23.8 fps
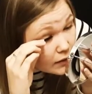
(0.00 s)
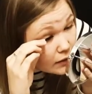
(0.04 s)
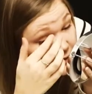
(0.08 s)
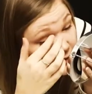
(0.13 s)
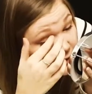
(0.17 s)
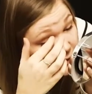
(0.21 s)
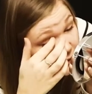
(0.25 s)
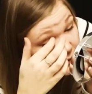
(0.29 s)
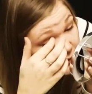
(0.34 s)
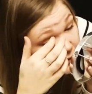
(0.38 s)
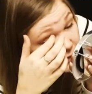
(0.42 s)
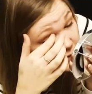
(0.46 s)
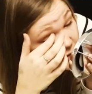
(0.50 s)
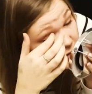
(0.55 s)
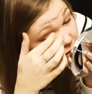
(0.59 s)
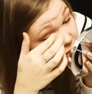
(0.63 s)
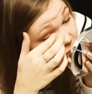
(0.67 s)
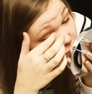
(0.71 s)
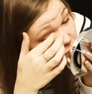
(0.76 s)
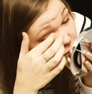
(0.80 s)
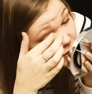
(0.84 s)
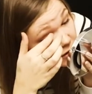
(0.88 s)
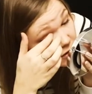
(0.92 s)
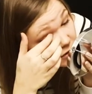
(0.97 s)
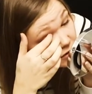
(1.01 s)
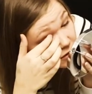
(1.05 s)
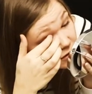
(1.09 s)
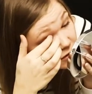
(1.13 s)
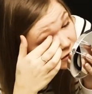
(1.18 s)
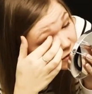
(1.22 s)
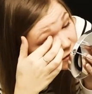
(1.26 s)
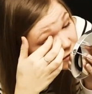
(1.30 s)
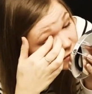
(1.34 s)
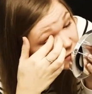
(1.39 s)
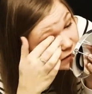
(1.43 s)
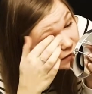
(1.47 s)
still doesn't want
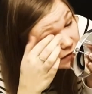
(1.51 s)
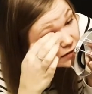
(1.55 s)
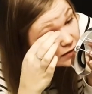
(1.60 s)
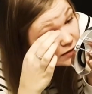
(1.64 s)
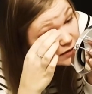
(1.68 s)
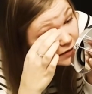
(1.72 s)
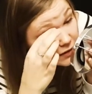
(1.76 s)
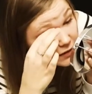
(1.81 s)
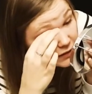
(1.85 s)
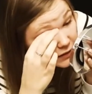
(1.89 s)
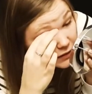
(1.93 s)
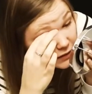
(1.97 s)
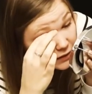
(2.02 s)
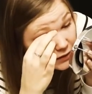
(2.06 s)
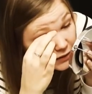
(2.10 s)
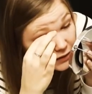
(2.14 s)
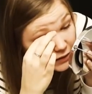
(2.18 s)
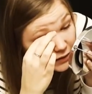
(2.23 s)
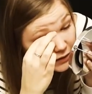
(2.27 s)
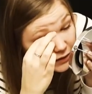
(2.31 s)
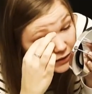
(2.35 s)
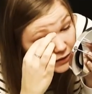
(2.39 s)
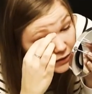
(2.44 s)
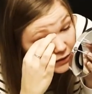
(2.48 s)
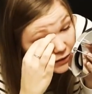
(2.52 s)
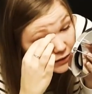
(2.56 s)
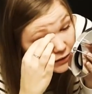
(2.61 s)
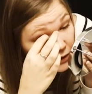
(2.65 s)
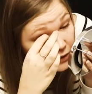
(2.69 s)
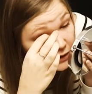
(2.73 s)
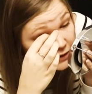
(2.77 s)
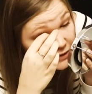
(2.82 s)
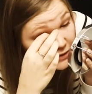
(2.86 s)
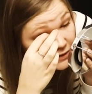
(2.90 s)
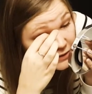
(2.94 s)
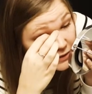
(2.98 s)
to stick.
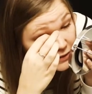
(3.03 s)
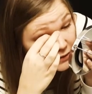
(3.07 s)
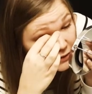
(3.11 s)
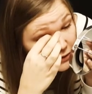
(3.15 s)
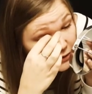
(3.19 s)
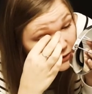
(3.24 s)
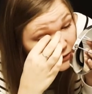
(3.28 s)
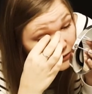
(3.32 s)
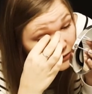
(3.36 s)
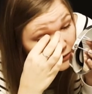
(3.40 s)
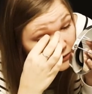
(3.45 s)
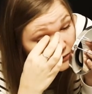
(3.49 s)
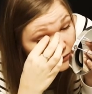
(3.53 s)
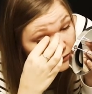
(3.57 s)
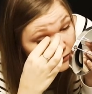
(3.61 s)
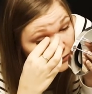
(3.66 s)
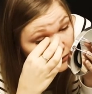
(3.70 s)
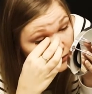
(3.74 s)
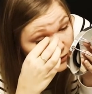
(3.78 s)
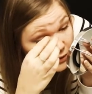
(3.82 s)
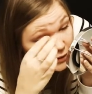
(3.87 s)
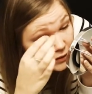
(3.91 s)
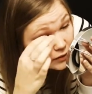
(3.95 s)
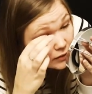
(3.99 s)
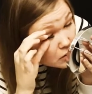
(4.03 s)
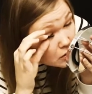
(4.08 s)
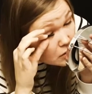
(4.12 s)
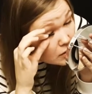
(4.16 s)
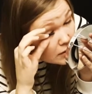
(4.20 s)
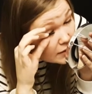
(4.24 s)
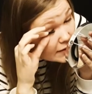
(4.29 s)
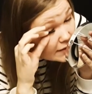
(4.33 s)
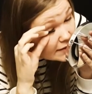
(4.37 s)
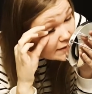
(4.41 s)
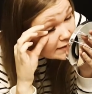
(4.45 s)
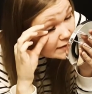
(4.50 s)
Is it a glue?
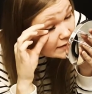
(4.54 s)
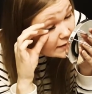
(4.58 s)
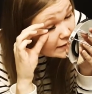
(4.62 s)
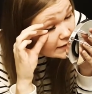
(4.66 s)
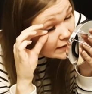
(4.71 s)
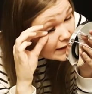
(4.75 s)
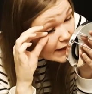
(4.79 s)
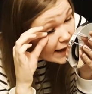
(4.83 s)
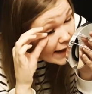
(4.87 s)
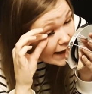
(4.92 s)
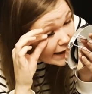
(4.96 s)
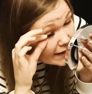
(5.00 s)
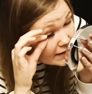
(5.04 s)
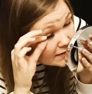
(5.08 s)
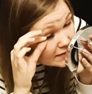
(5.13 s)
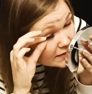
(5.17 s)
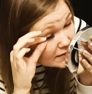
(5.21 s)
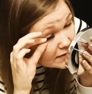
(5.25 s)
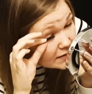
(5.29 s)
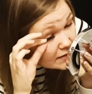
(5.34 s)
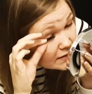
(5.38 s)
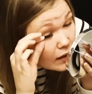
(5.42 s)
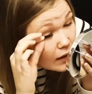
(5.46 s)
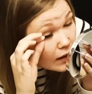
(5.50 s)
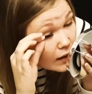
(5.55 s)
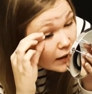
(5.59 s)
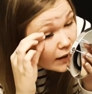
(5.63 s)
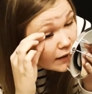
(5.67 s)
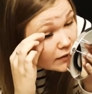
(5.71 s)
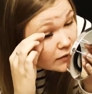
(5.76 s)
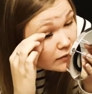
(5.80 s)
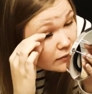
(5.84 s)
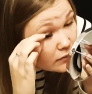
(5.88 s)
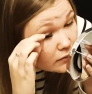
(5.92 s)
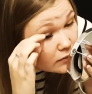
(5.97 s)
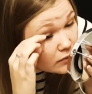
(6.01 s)
Is it a lash?
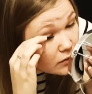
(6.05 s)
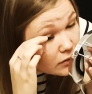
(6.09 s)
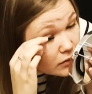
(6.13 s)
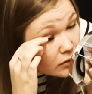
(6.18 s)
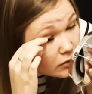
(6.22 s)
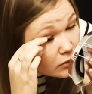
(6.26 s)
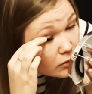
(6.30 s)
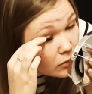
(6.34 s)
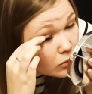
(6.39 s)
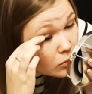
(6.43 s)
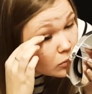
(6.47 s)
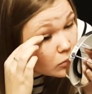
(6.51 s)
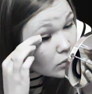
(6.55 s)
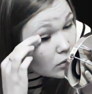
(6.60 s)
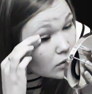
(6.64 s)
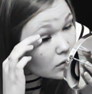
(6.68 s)
I don't know.